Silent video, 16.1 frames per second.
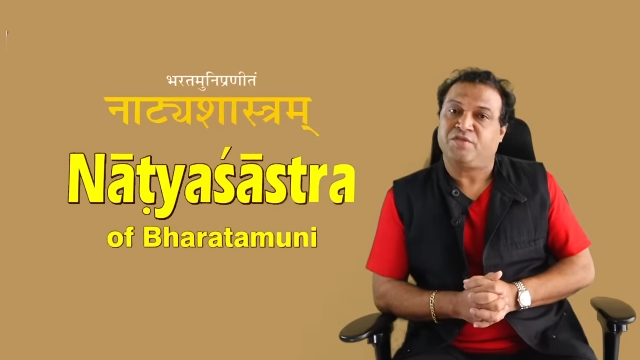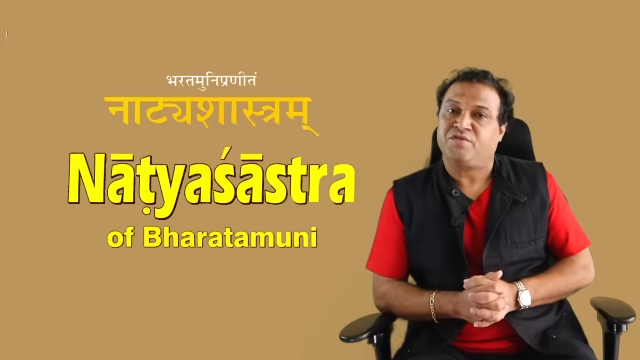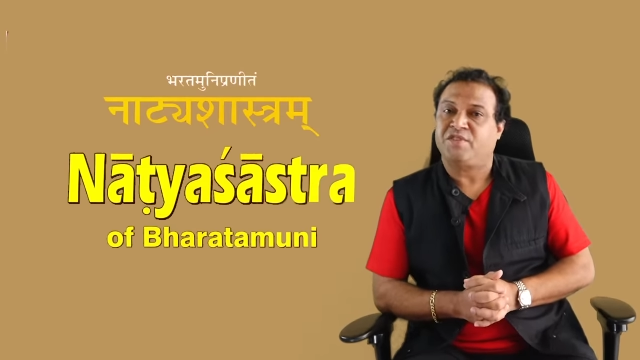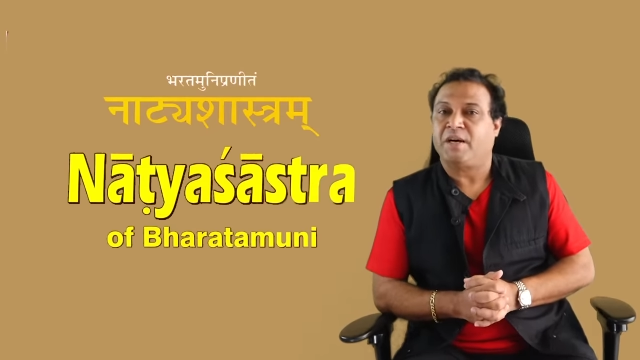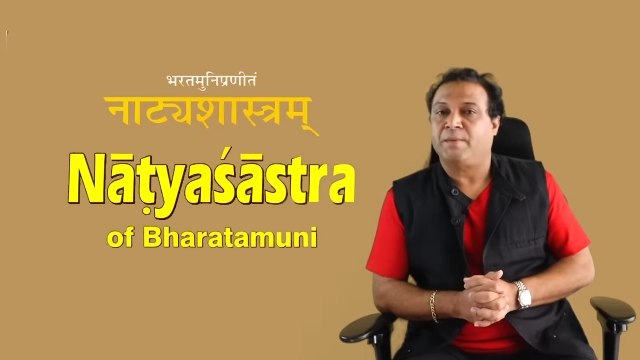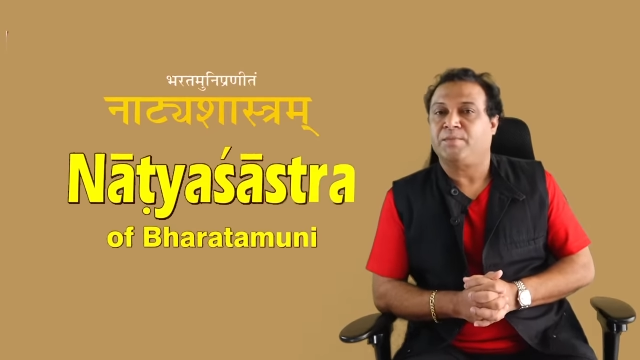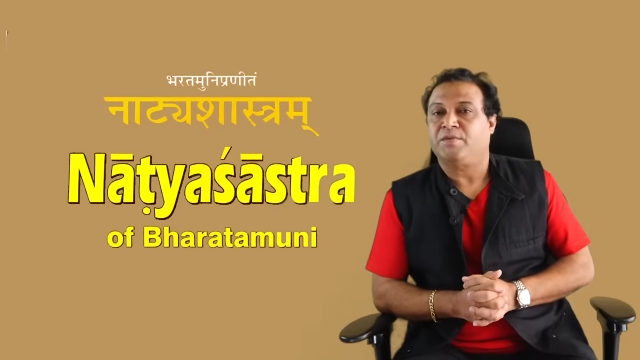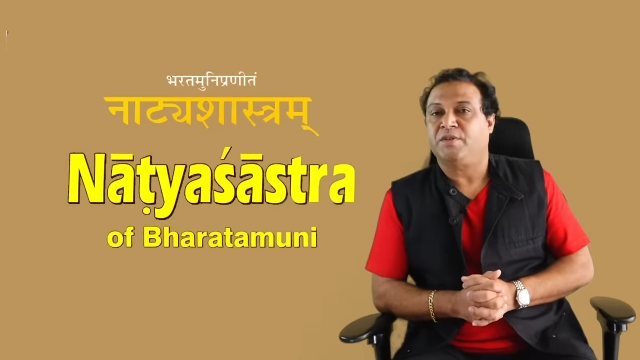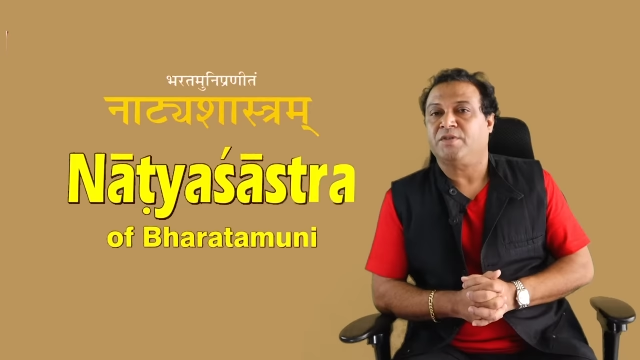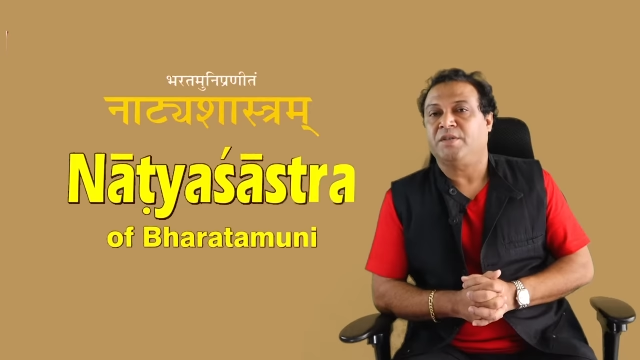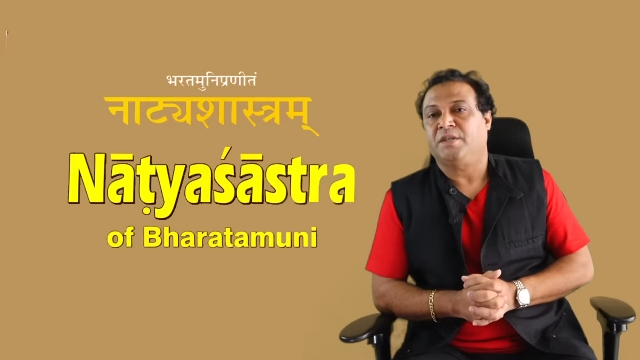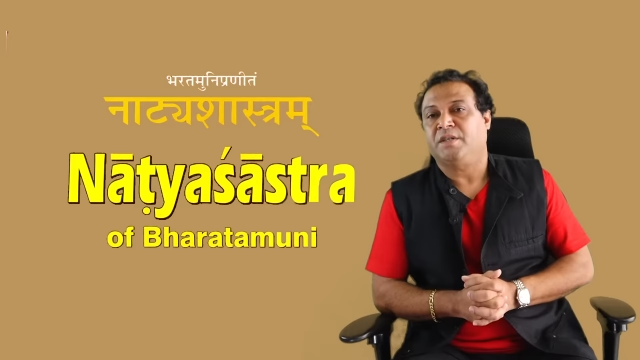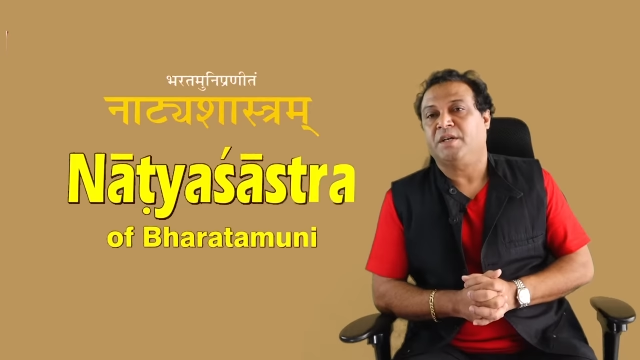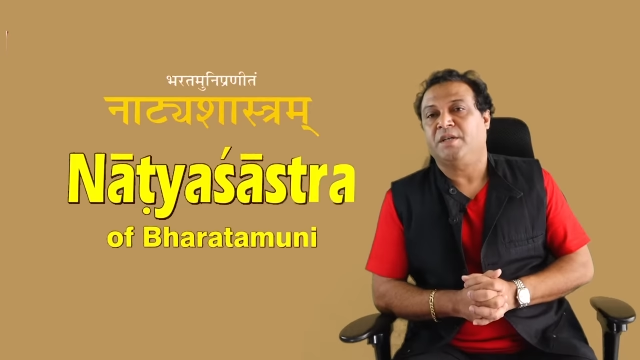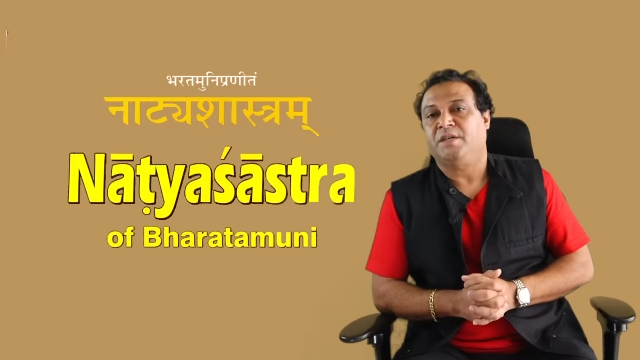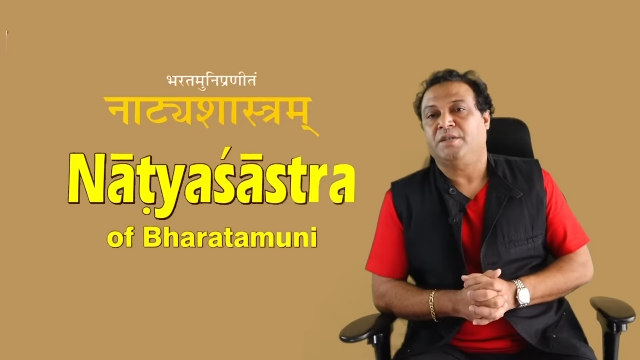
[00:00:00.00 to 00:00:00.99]
chapters
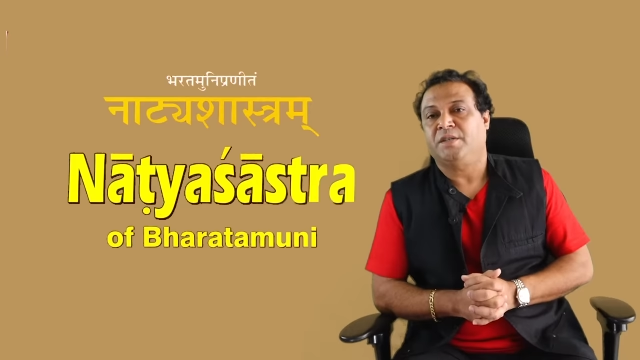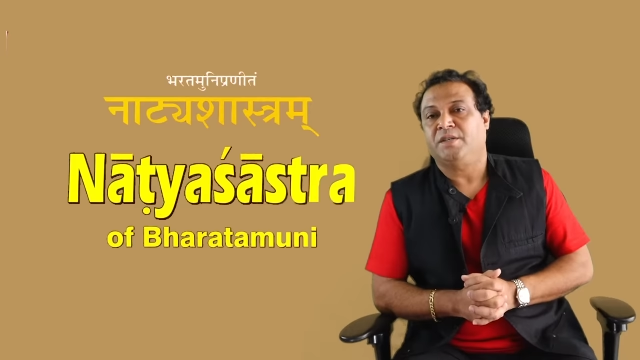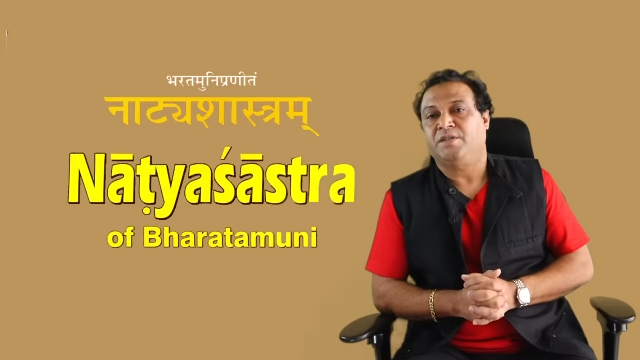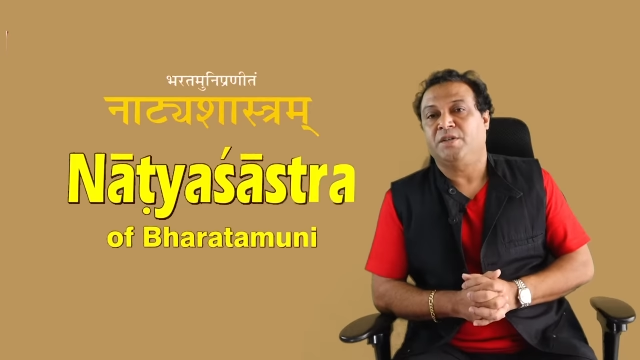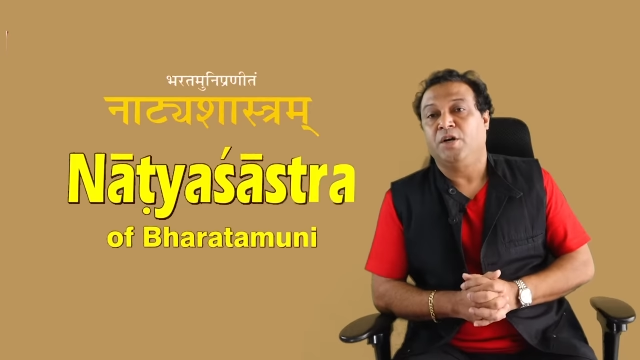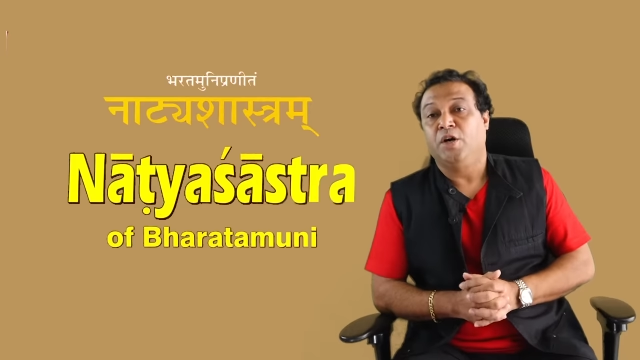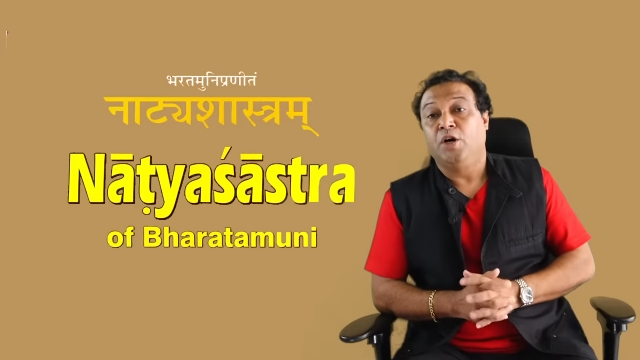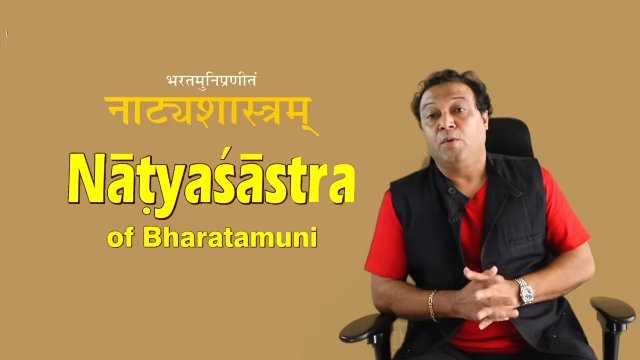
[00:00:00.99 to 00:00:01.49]
and contains